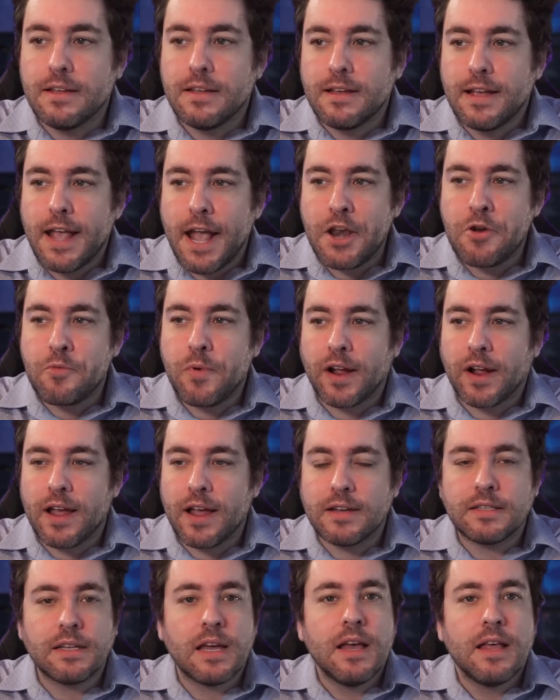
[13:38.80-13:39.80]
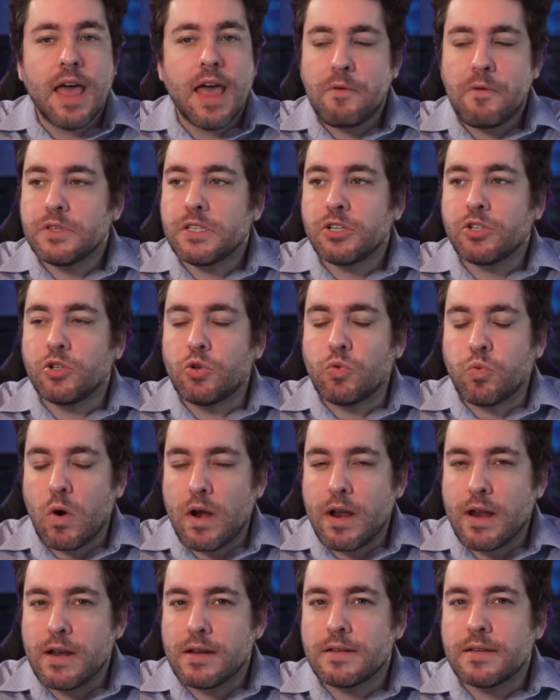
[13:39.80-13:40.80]
Anyway, guys, that was a
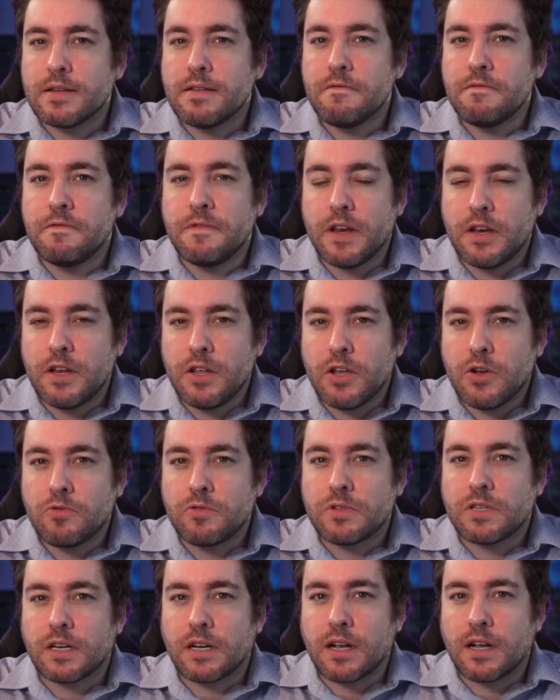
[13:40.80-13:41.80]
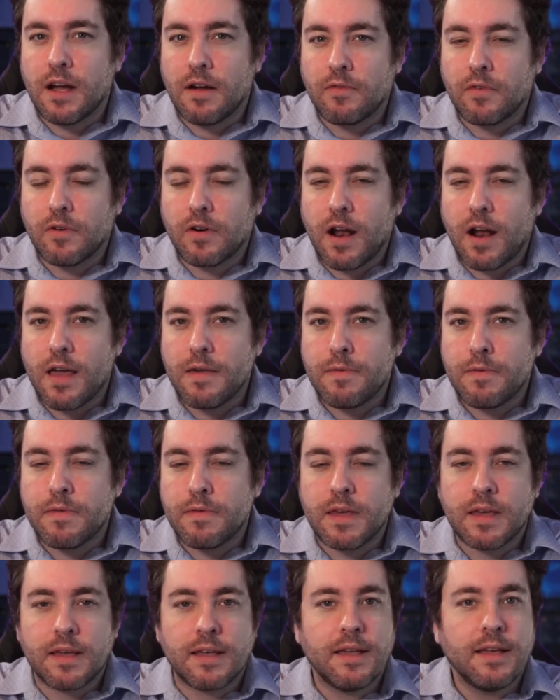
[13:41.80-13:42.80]
great video to cover. I
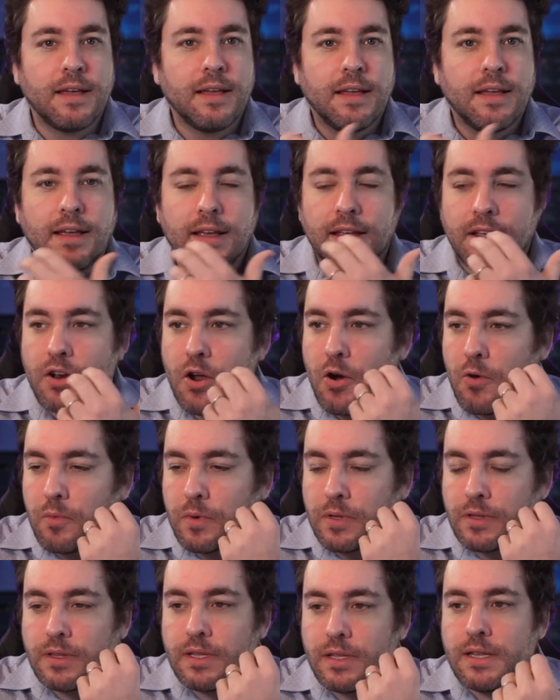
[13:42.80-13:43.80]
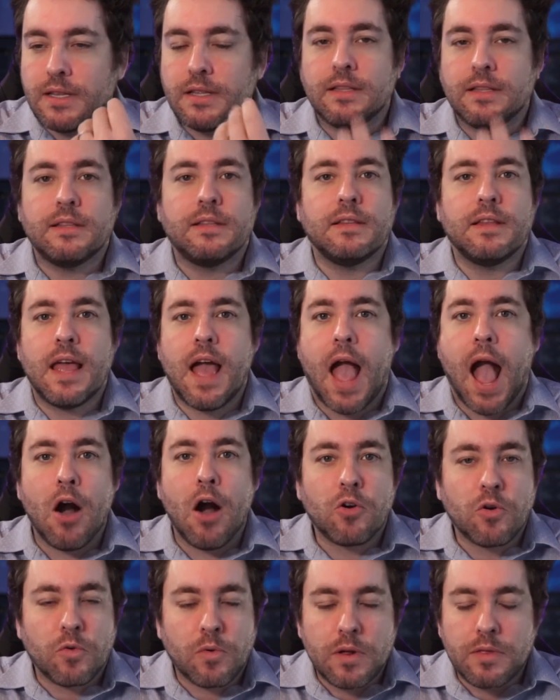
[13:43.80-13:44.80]
think, with the
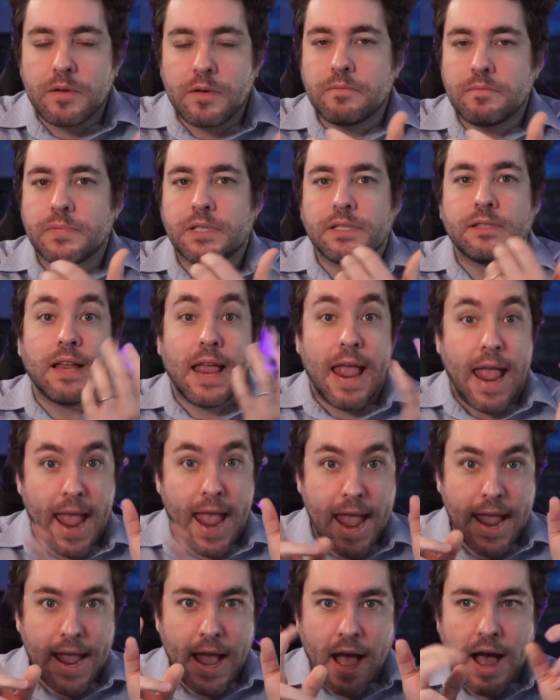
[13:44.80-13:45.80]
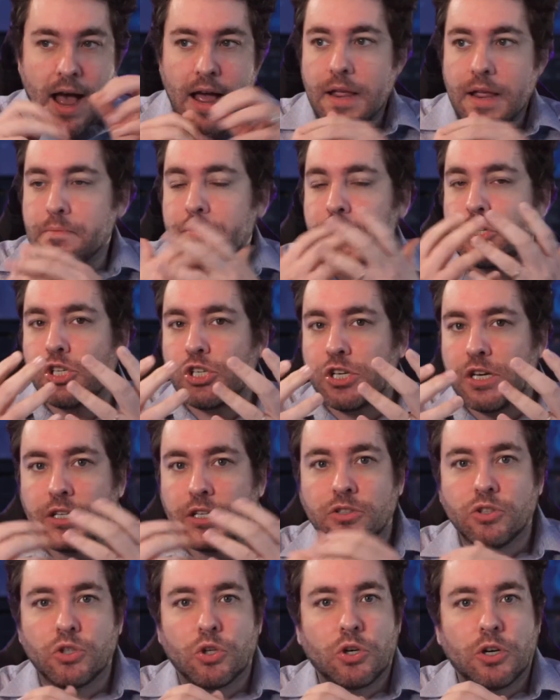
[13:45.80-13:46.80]
algorithms, AI,
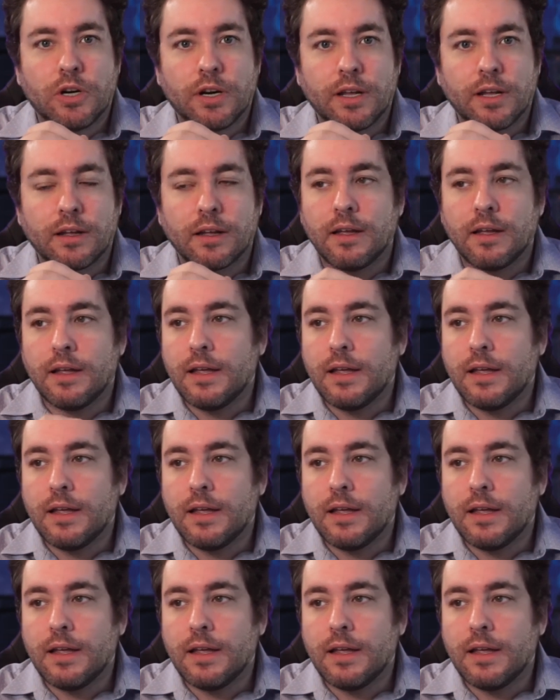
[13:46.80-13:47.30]
machine learning,